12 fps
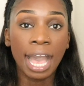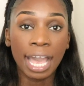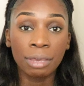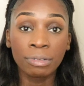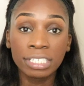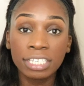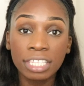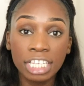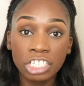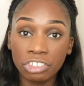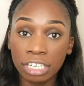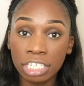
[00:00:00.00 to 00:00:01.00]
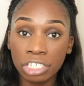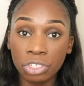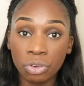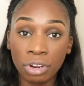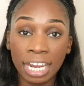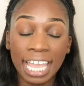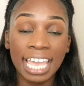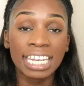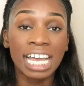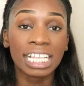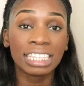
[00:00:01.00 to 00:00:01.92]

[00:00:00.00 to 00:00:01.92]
I went to the drugstore and a